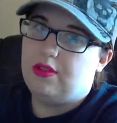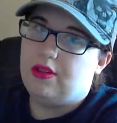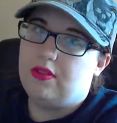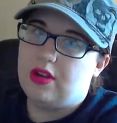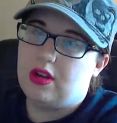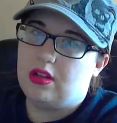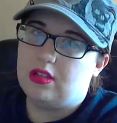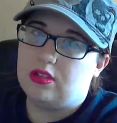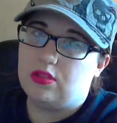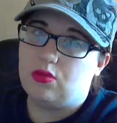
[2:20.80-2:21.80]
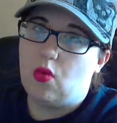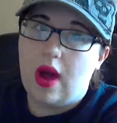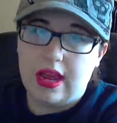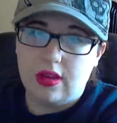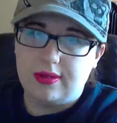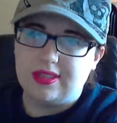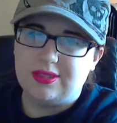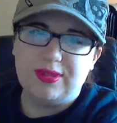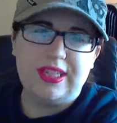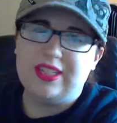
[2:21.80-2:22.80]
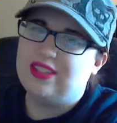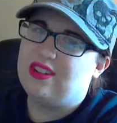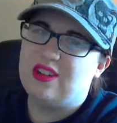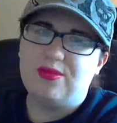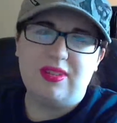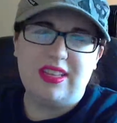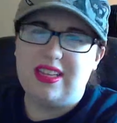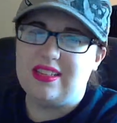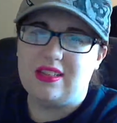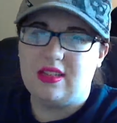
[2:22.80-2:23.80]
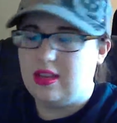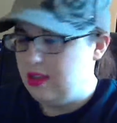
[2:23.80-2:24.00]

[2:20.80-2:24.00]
different colors. There's white, which would get dirty really easily.